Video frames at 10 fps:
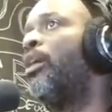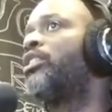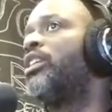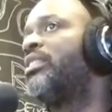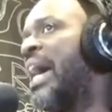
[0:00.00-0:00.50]

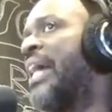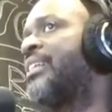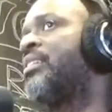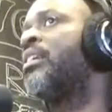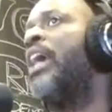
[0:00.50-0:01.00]
much in
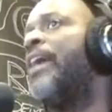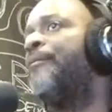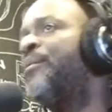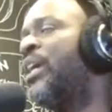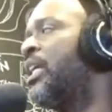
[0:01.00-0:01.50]
taxes
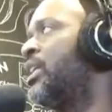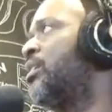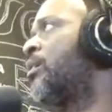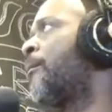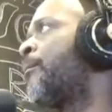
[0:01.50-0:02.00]
and
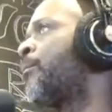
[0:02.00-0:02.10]
fees.